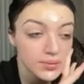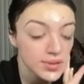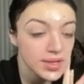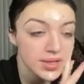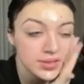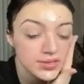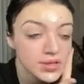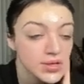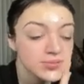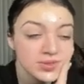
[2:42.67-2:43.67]
yeah,
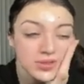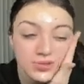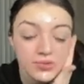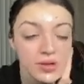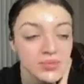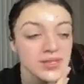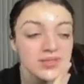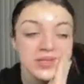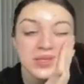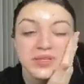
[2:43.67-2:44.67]
so I'm just gonna rub this
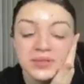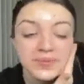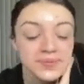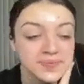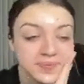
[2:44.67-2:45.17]
in.